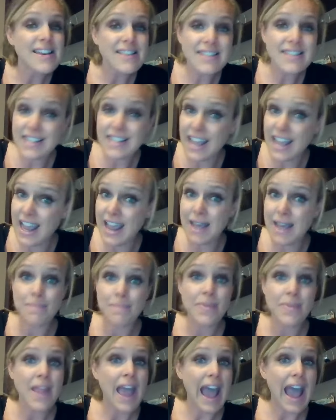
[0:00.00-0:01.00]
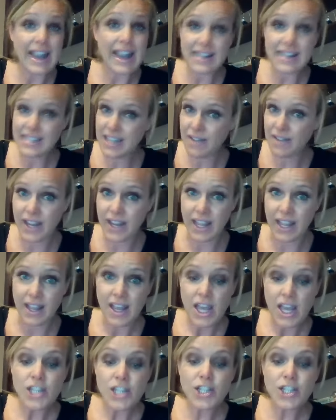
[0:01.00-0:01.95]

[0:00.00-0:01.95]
same activity.